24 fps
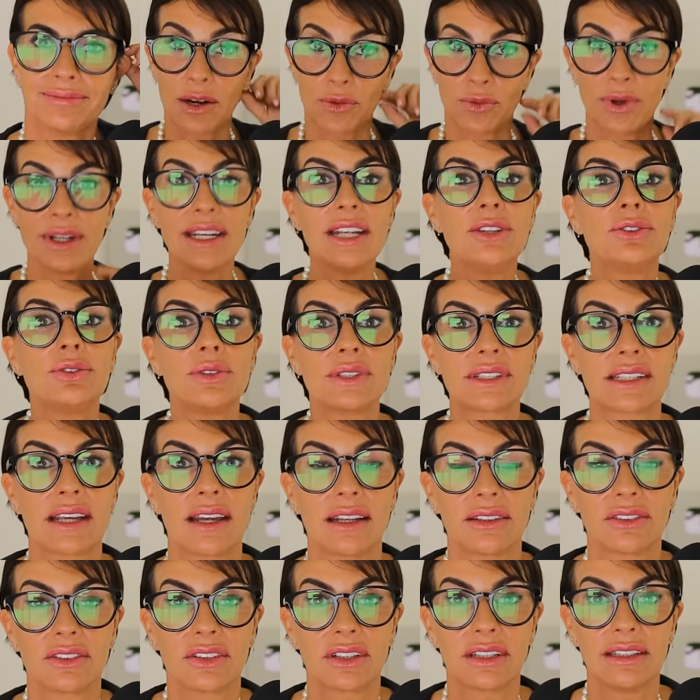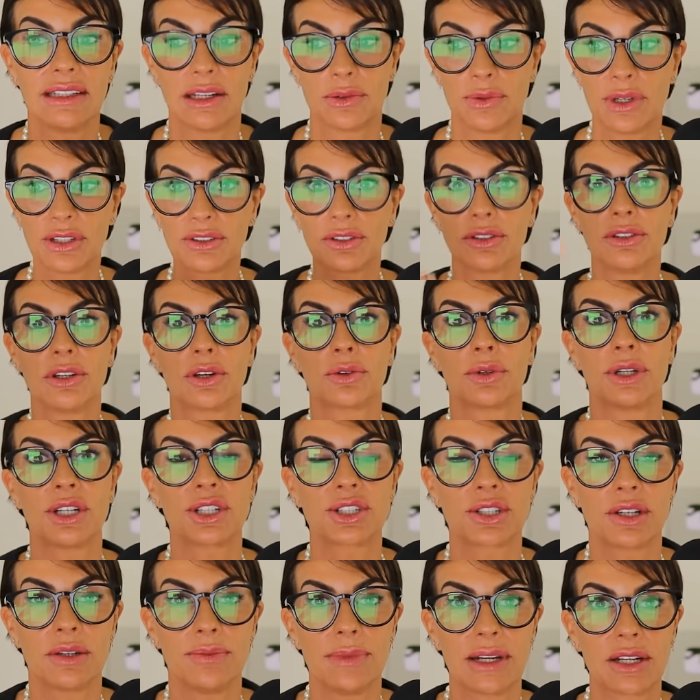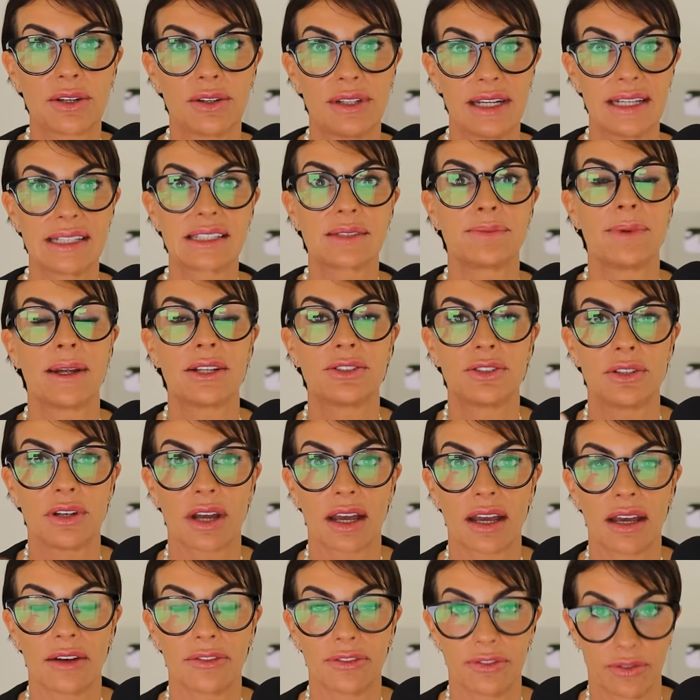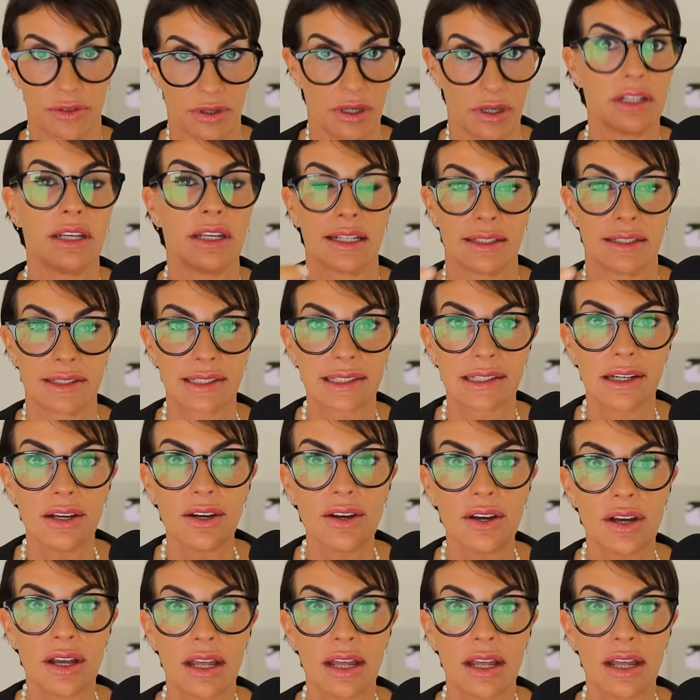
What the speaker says: And when they do that, they return the question because they expect you have an answer.